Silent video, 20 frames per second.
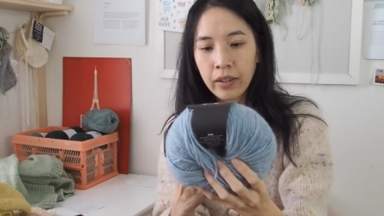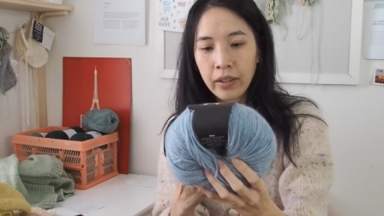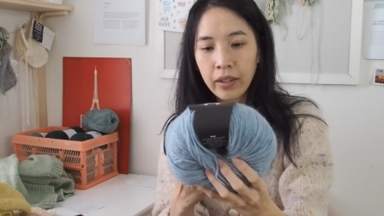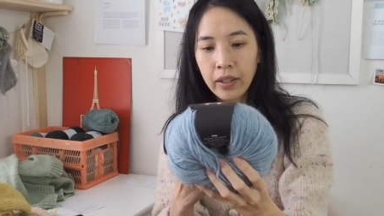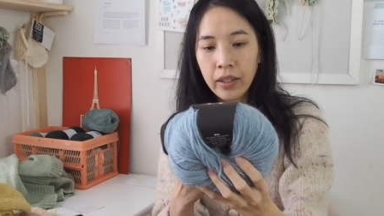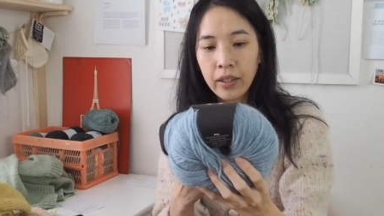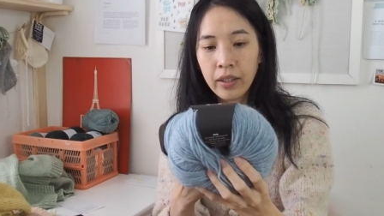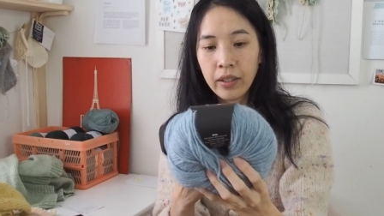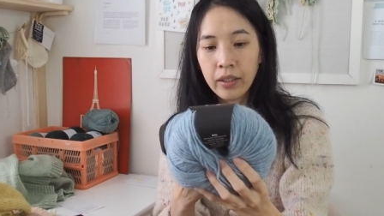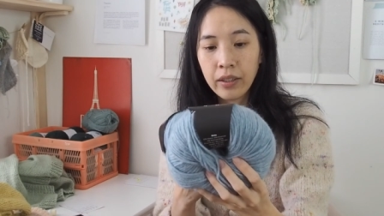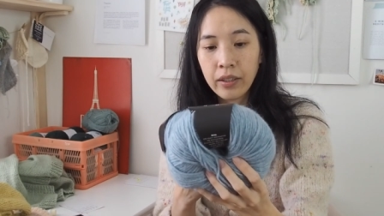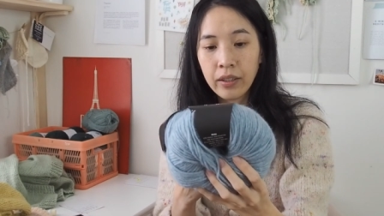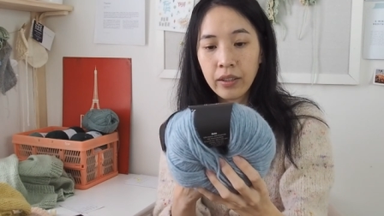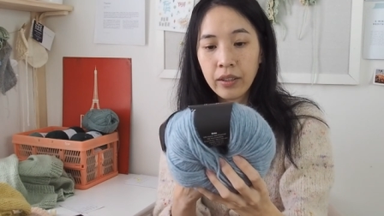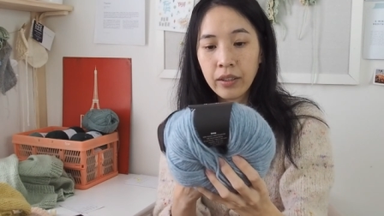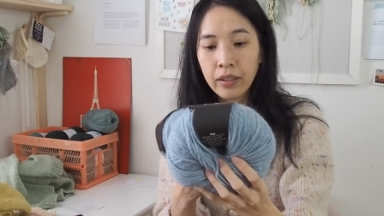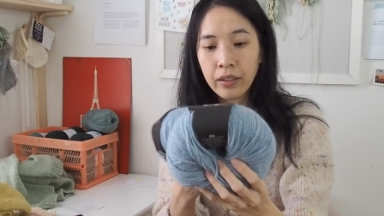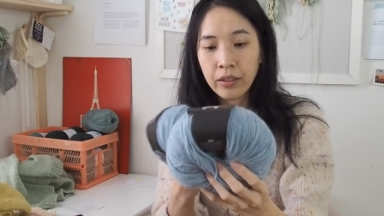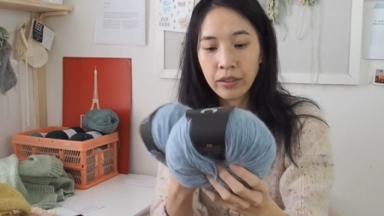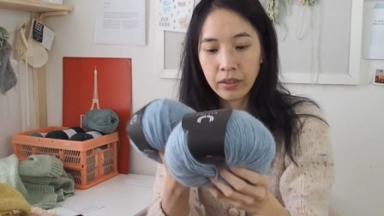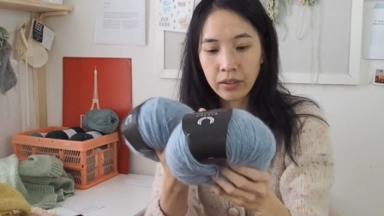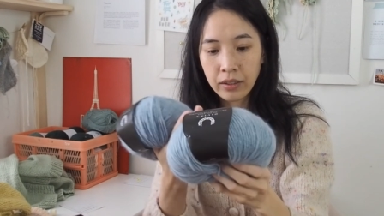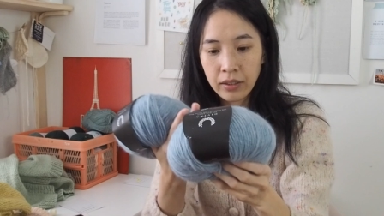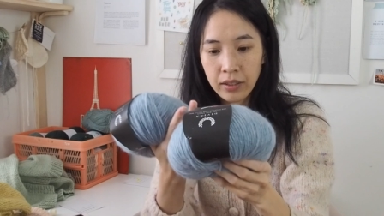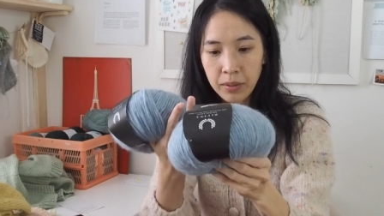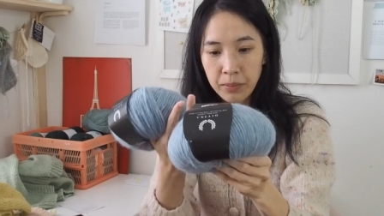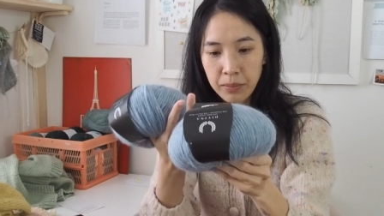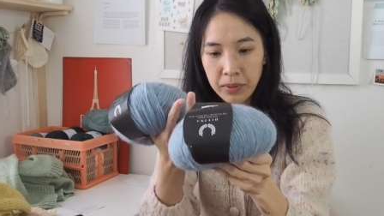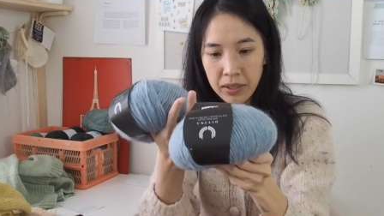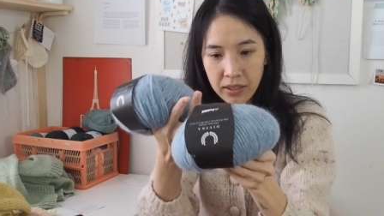and
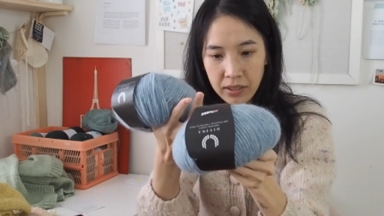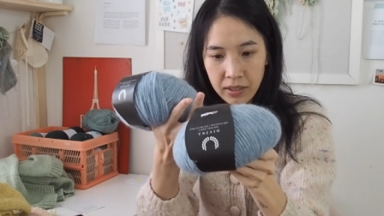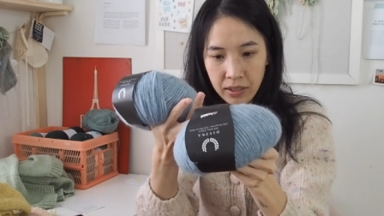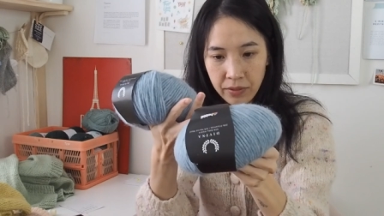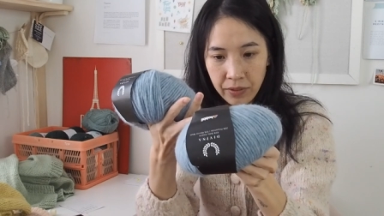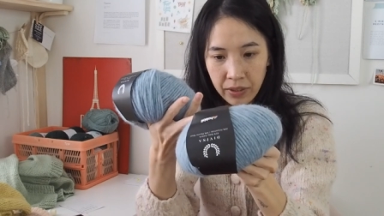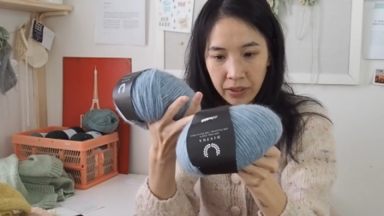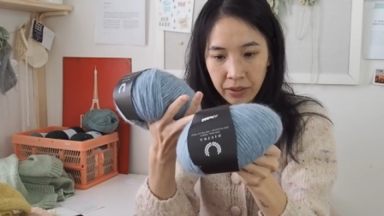let me see if I